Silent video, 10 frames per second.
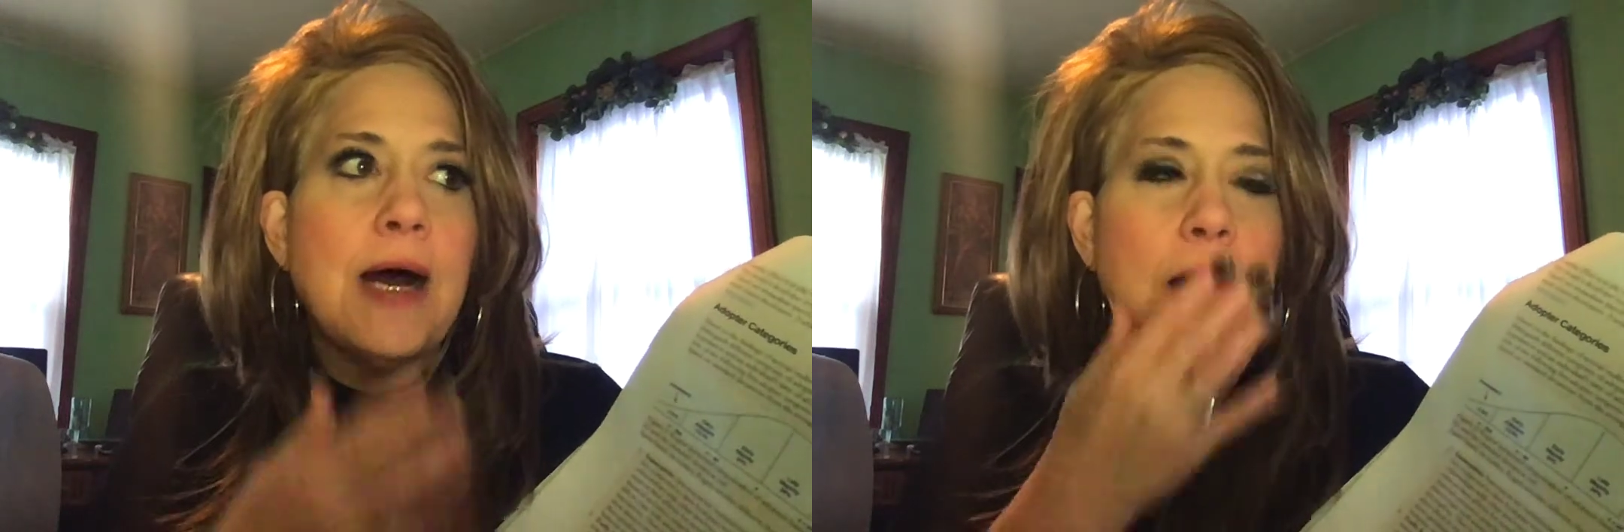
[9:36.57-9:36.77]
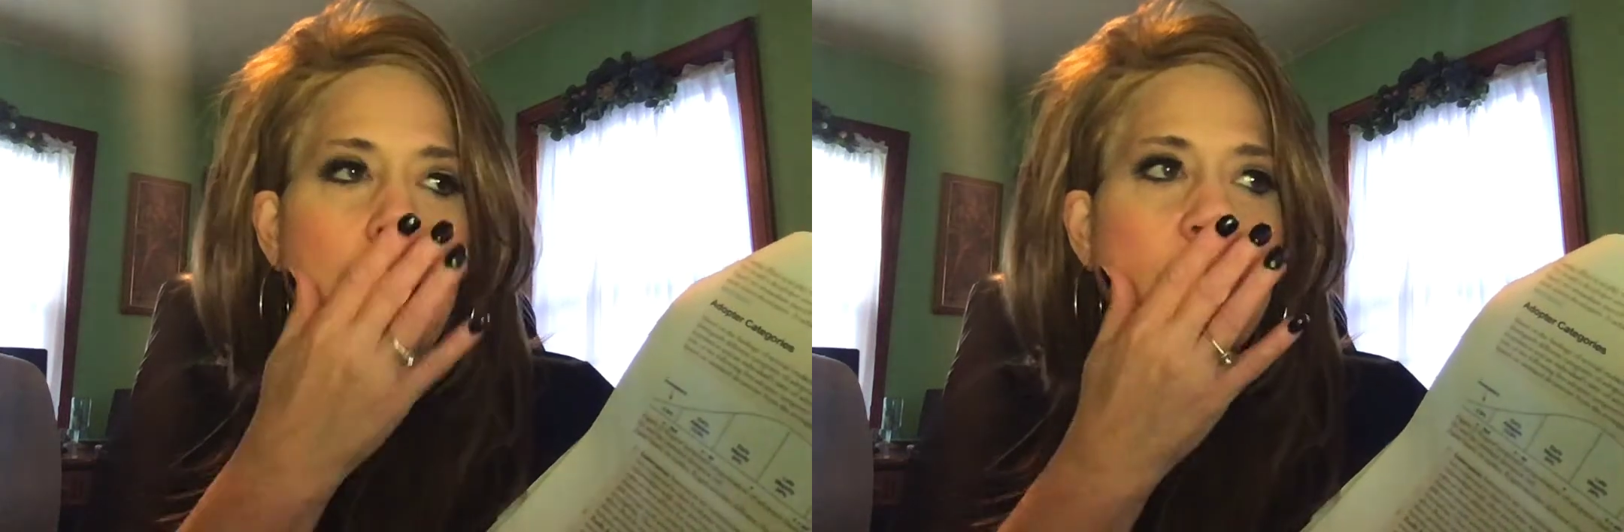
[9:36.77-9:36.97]

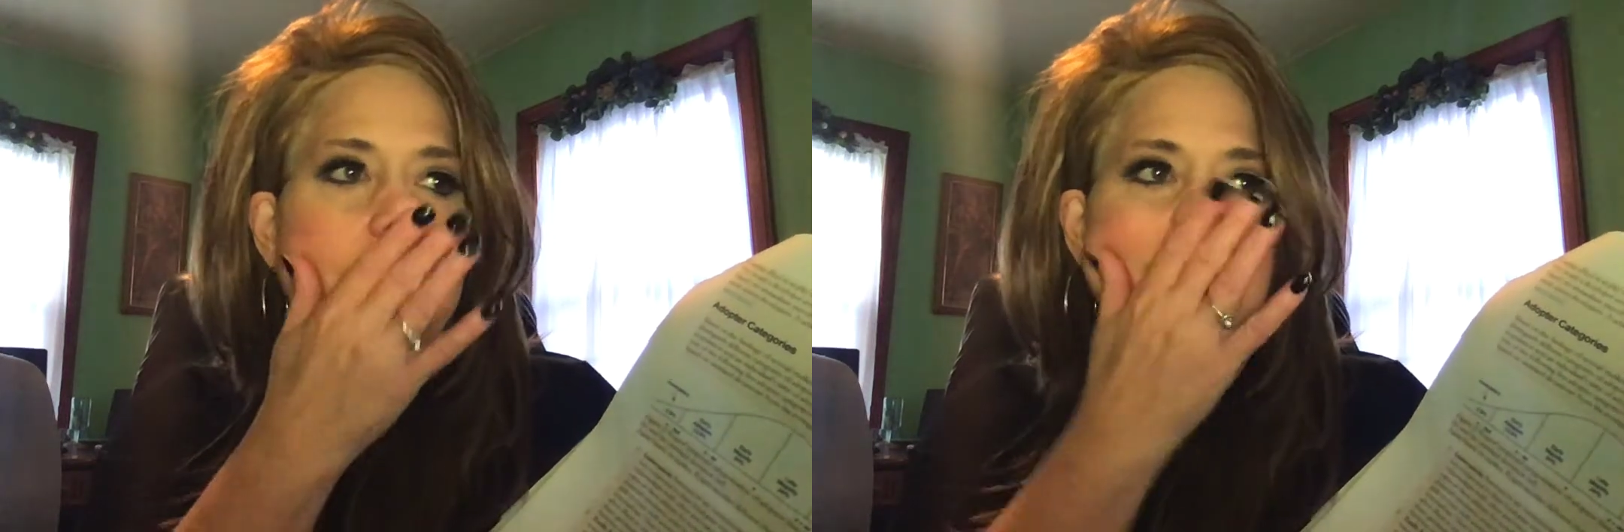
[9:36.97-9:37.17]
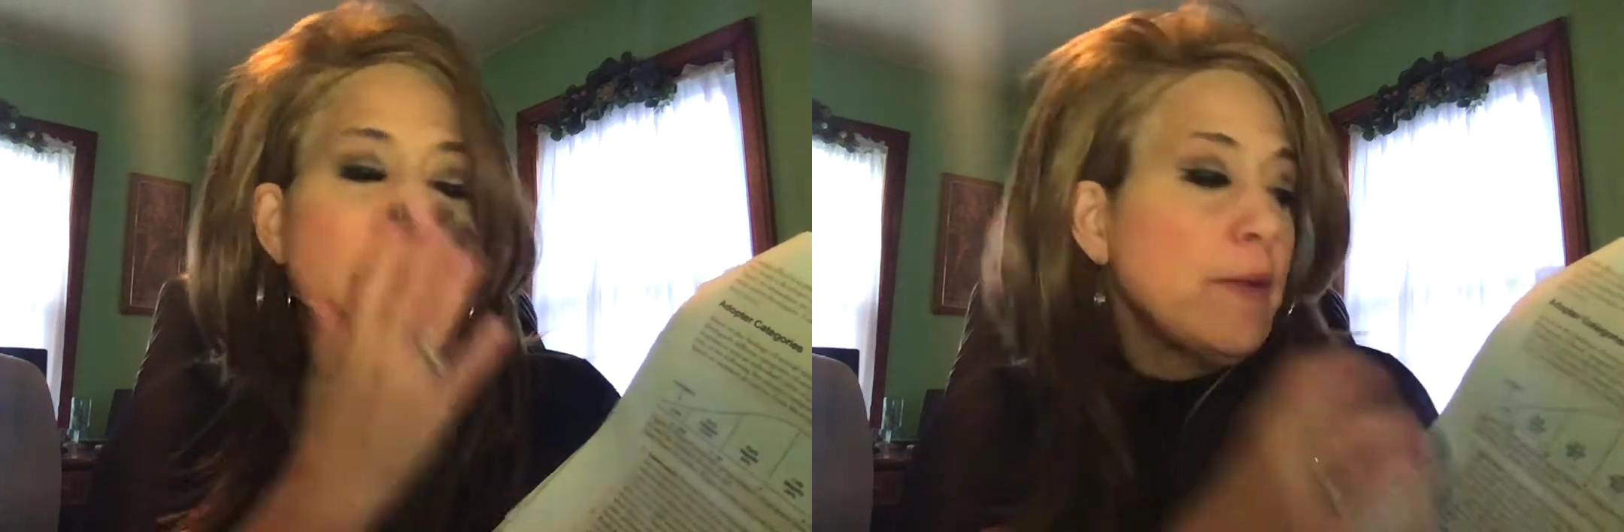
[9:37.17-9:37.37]
all of a
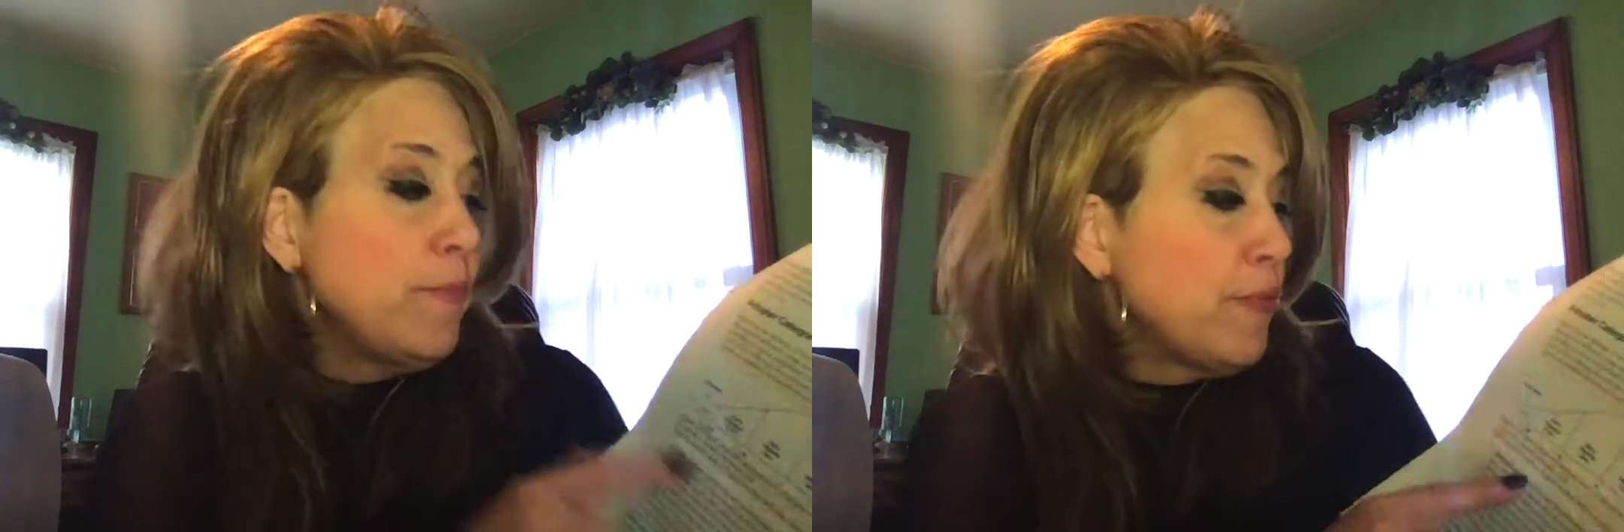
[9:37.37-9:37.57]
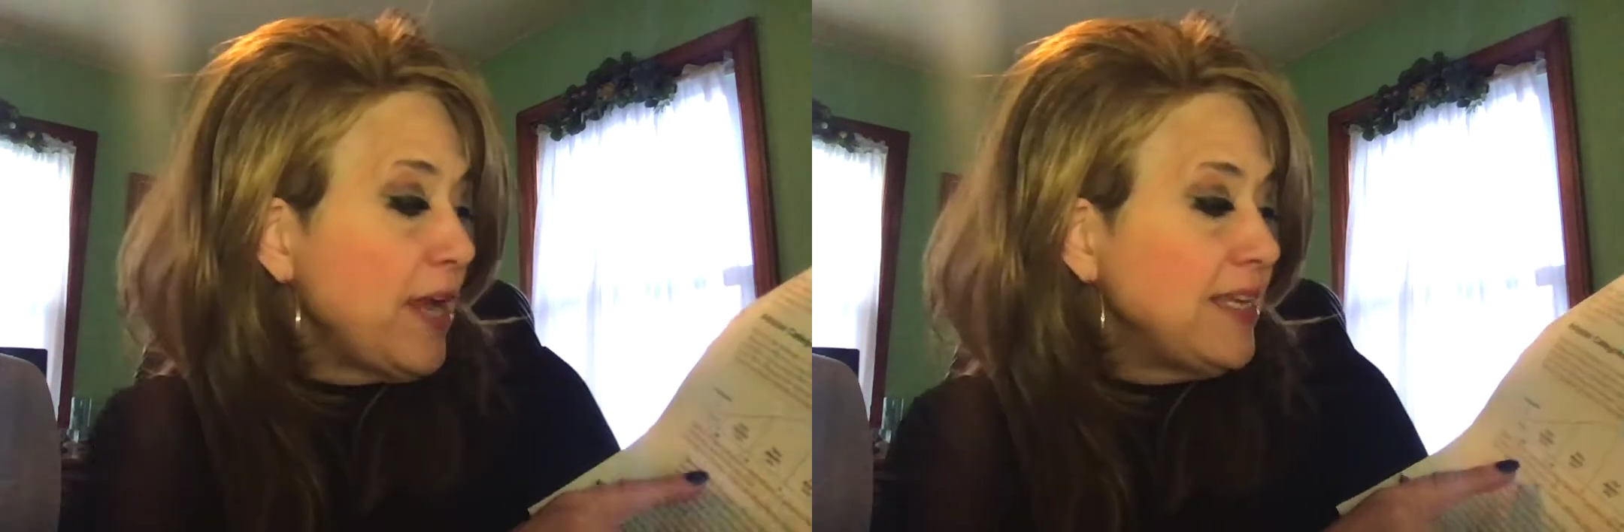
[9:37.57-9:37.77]
sudden
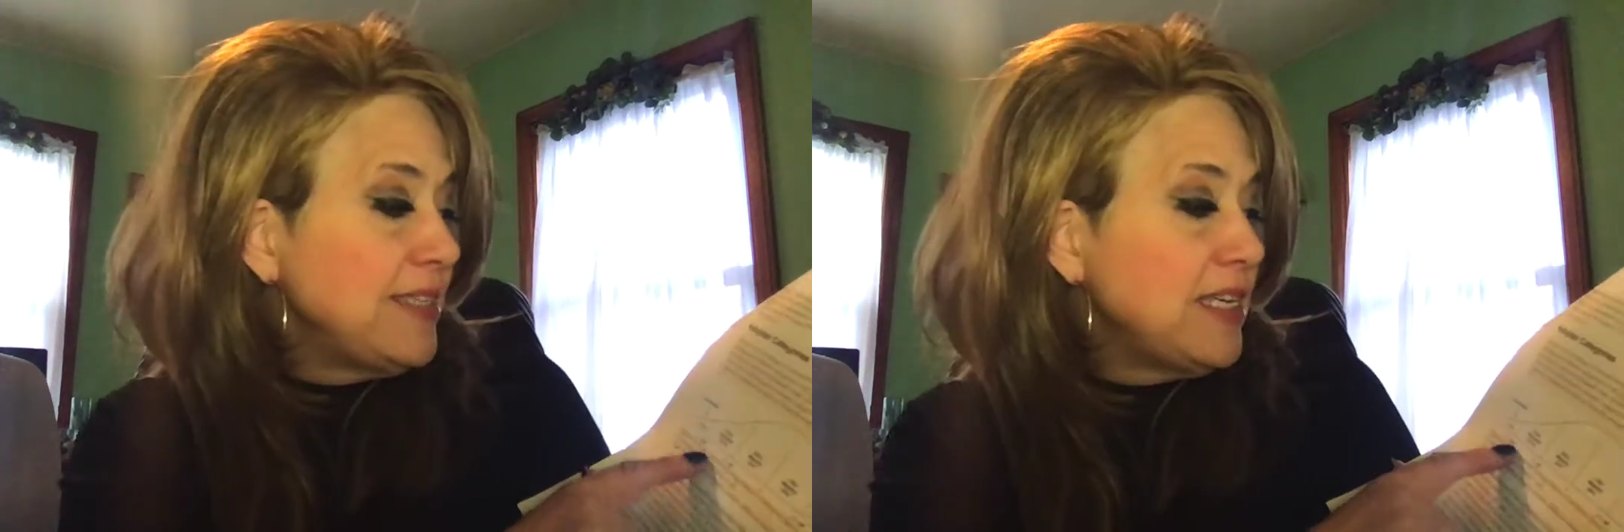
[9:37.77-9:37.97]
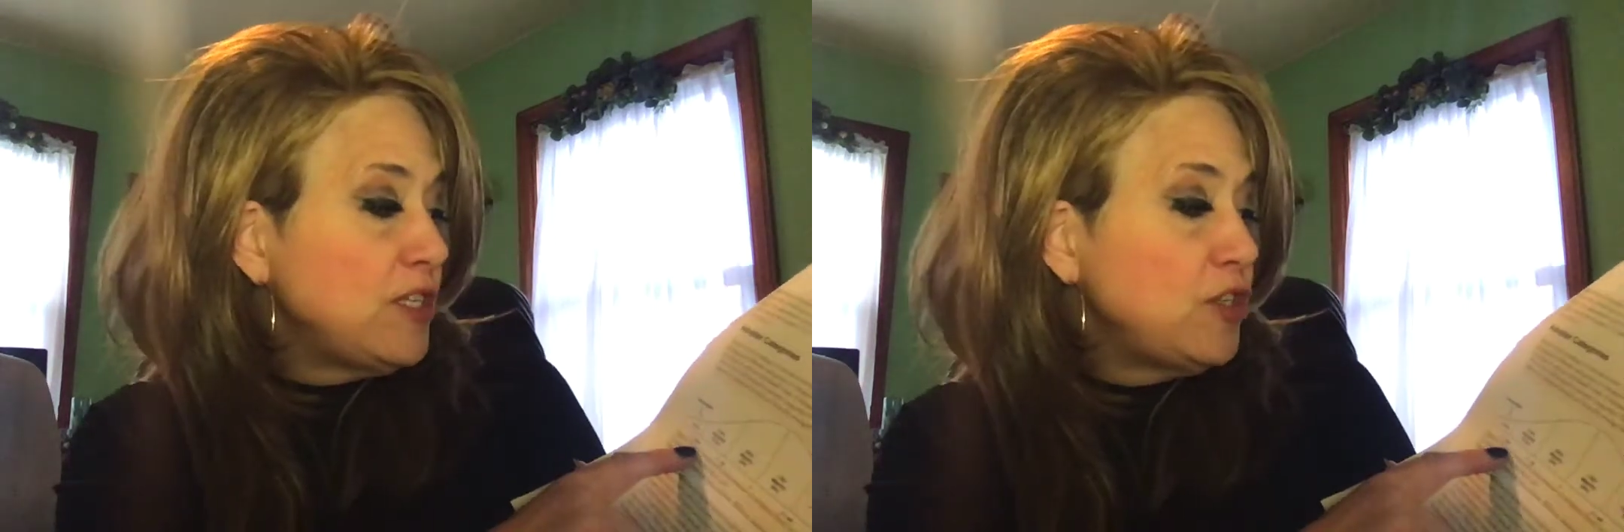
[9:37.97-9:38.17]

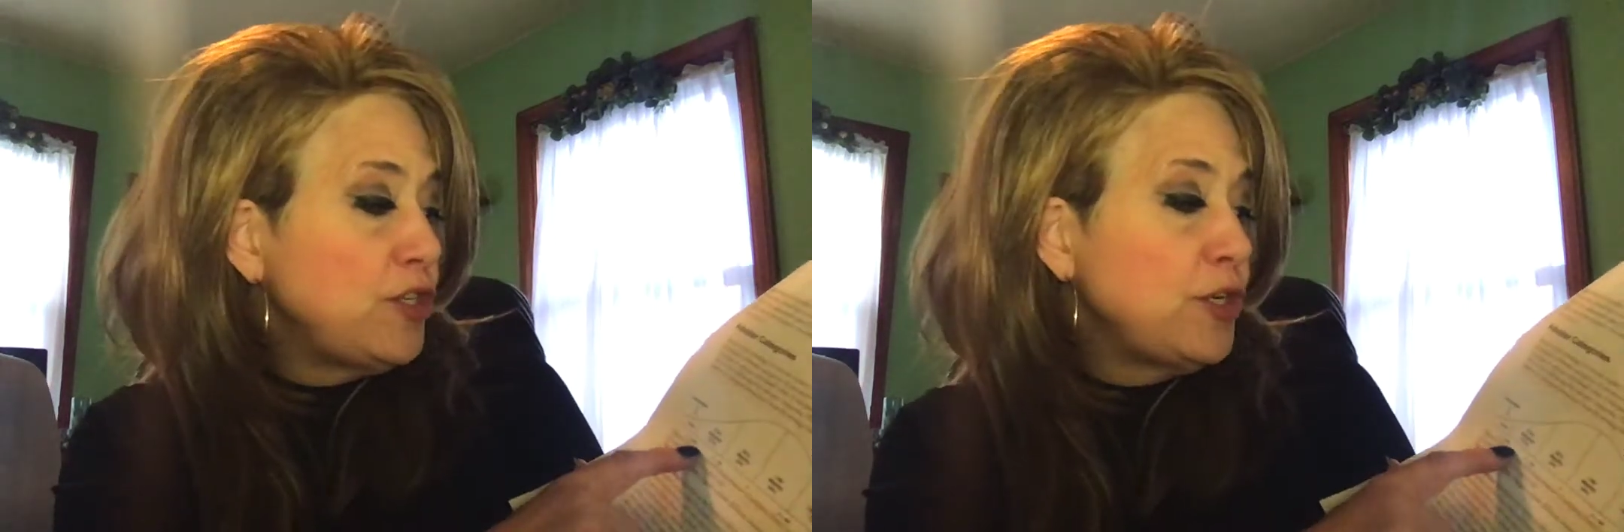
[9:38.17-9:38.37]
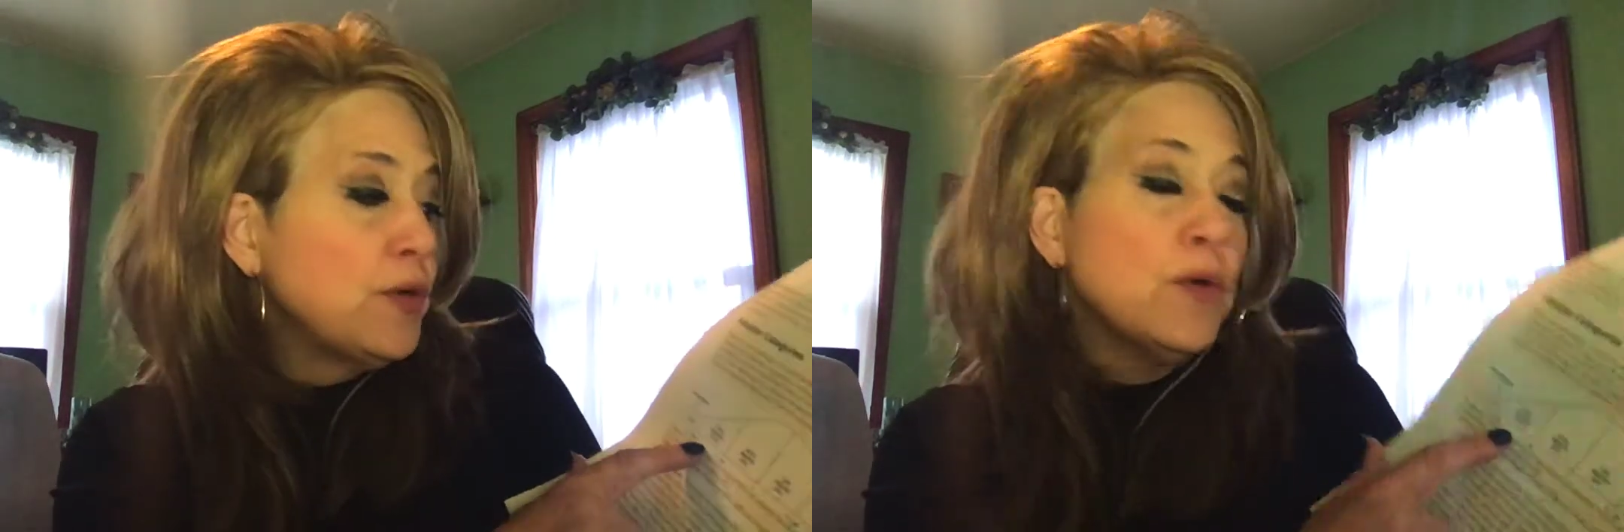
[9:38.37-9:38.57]
brings it
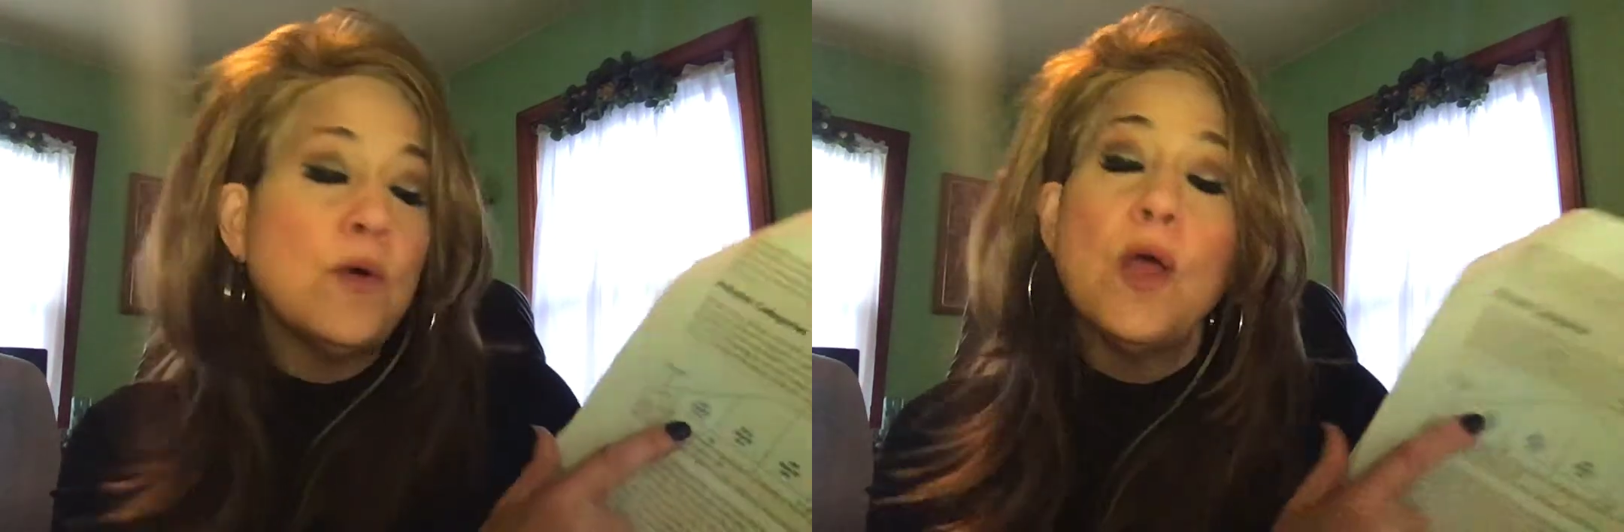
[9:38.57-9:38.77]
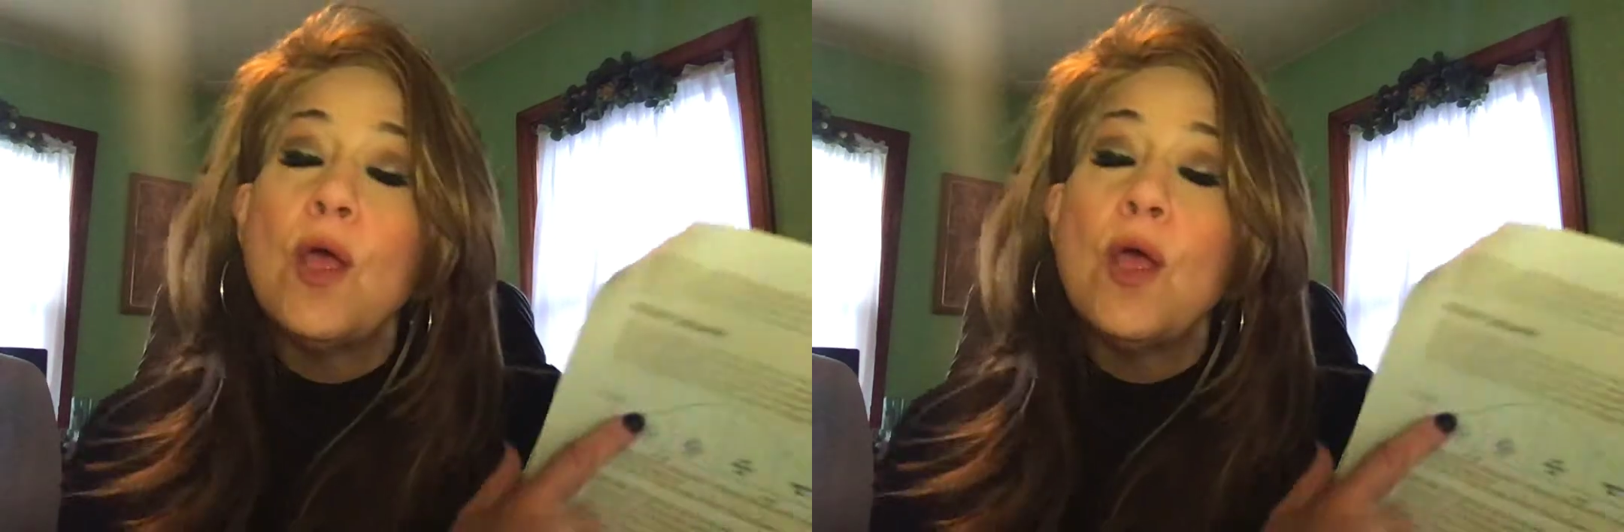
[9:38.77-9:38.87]
to